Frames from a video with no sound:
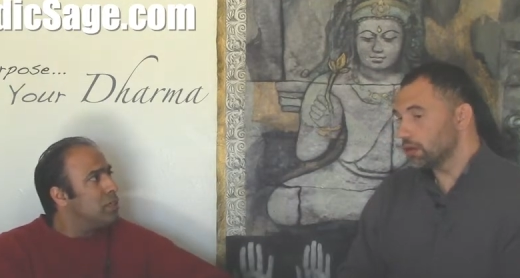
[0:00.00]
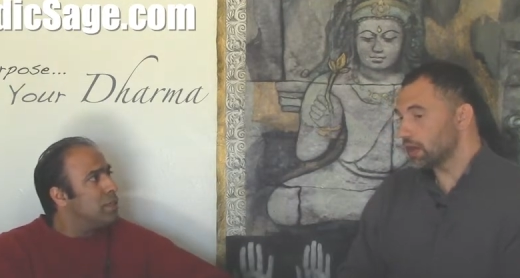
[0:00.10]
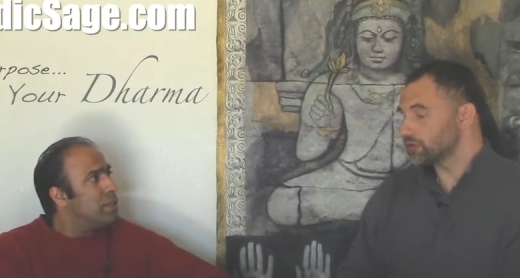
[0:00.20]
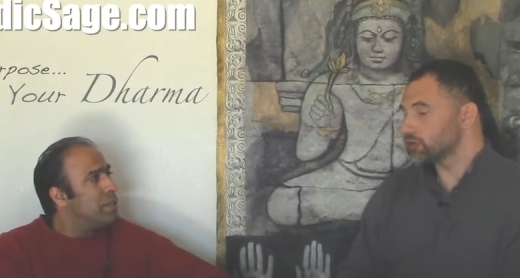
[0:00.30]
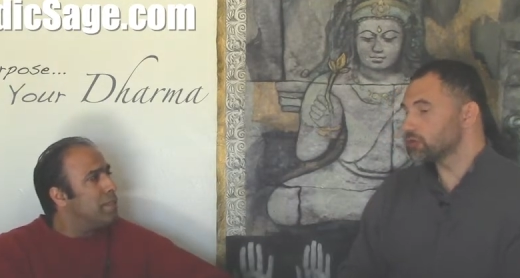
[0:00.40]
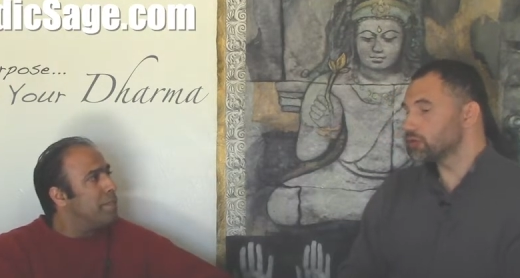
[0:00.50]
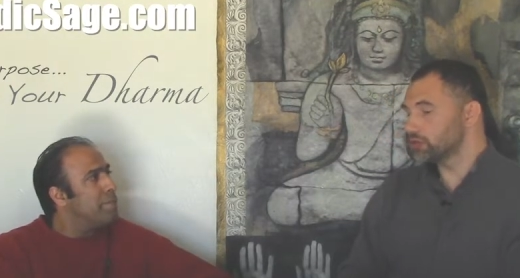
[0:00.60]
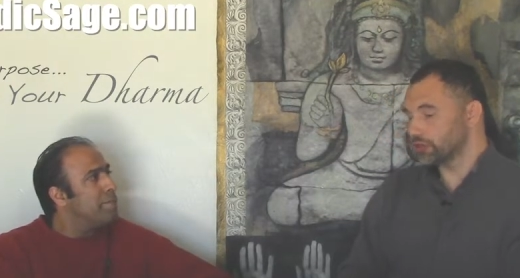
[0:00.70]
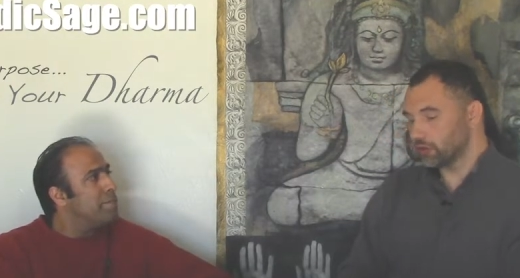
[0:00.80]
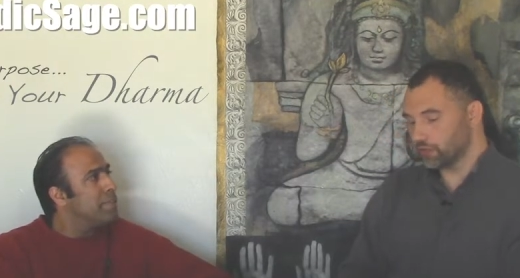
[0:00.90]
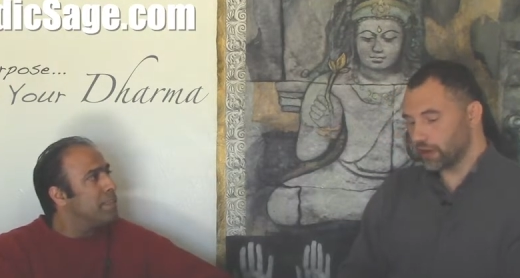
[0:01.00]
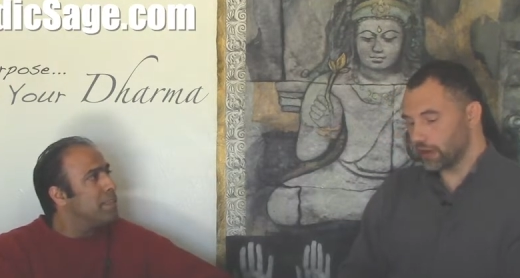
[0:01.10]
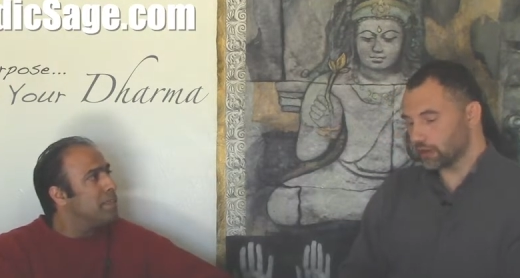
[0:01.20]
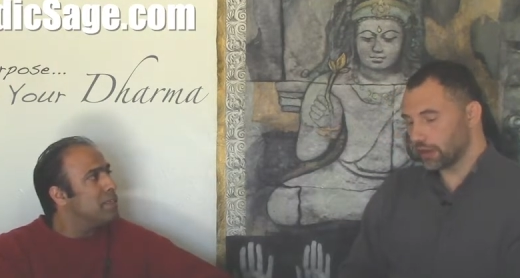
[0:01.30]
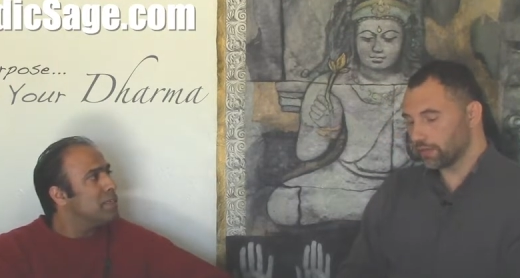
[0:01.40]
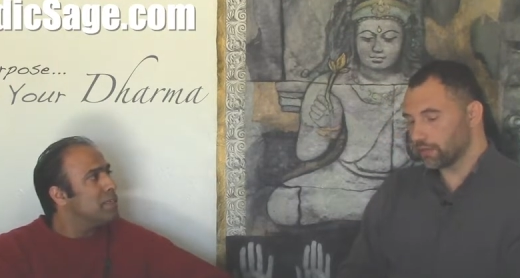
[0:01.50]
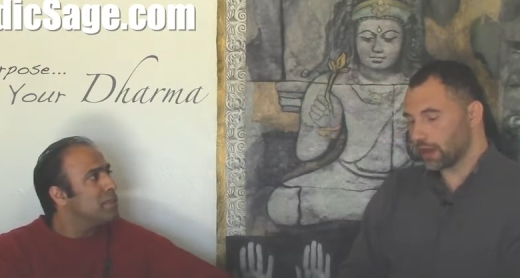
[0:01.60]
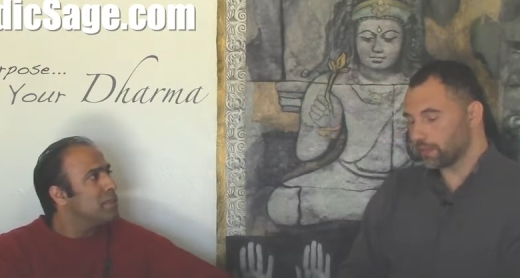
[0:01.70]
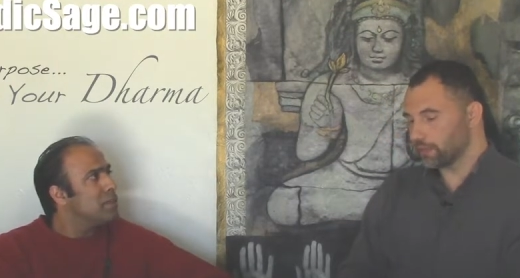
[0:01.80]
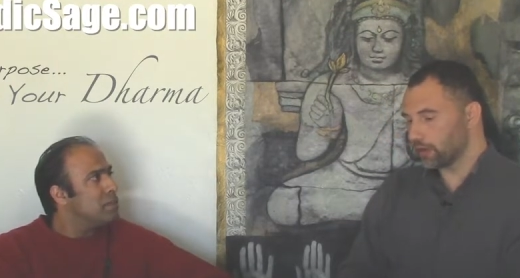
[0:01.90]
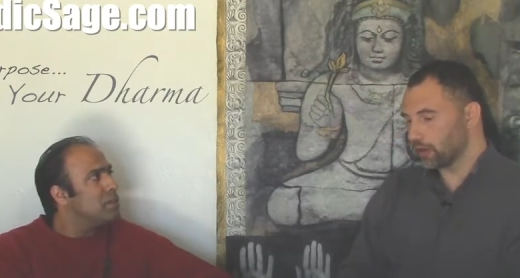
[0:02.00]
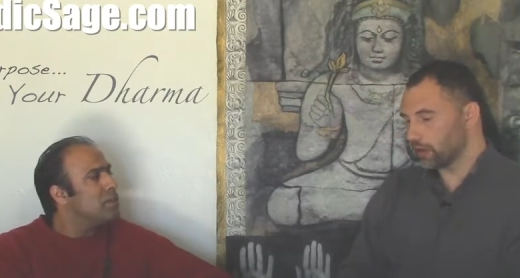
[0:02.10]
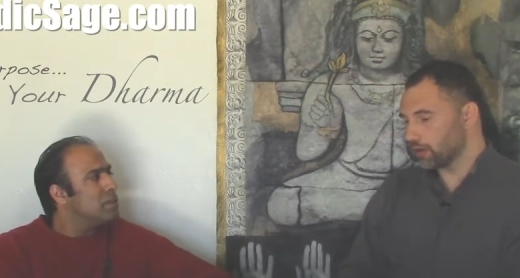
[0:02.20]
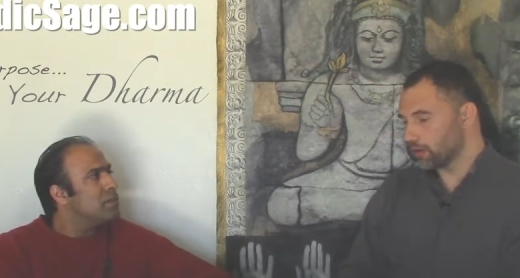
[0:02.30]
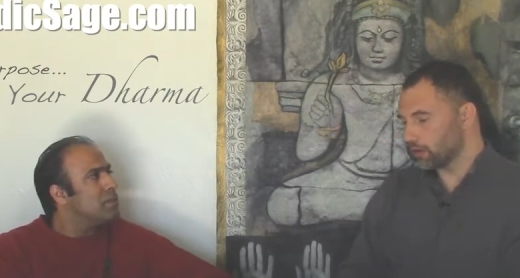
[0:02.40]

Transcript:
Speaker 1: Yeah. So using your Vedic life map, uh,